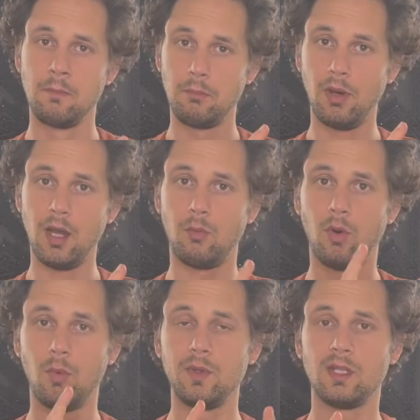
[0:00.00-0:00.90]
But
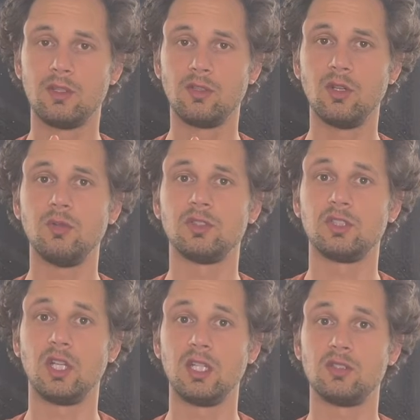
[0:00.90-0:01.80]
what we can do is
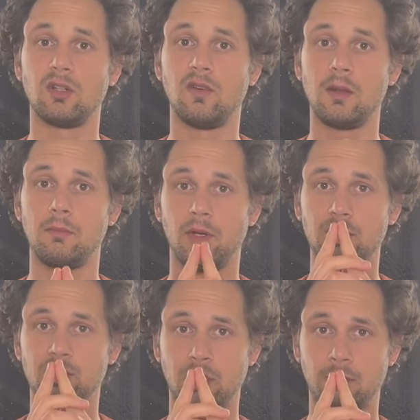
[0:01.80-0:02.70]
change our
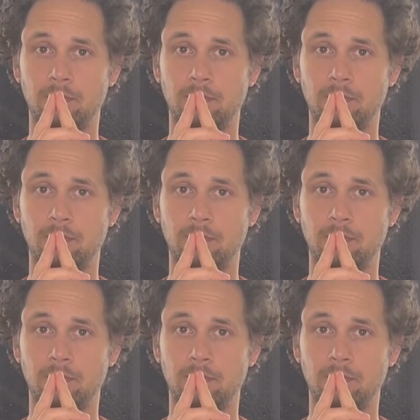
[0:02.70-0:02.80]
vibration.